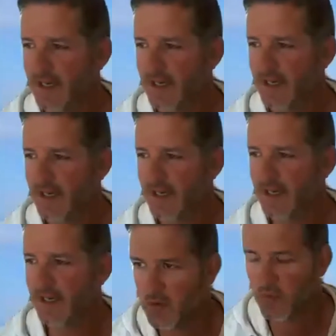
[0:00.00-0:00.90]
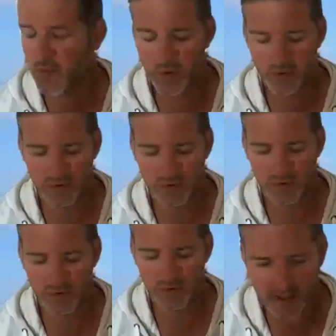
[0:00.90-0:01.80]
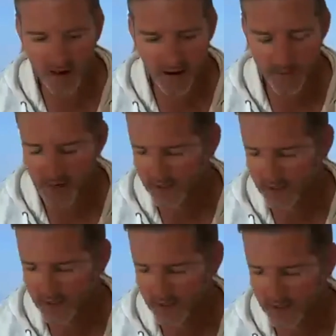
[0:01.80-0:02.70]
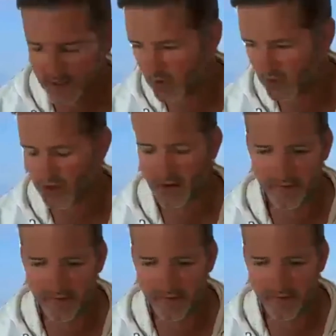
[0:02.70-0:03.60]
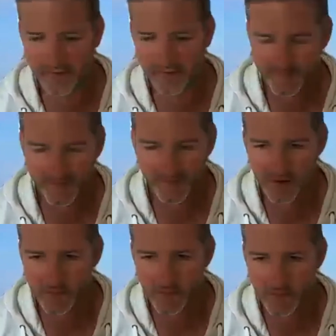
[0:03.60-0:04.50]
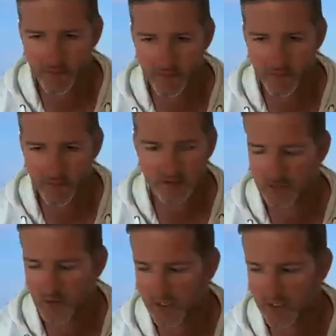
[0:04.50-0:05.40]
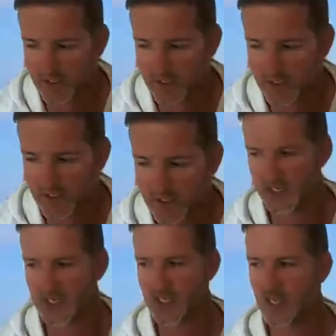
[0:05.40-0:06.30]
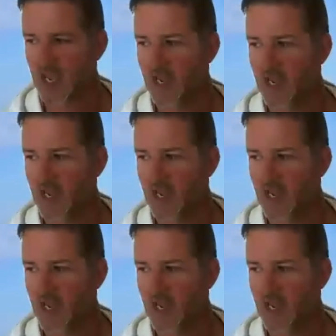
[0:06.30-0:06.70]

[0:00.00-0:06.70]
The number one mistake that I make, and what a lot of affiliate marketers make, is just thinking that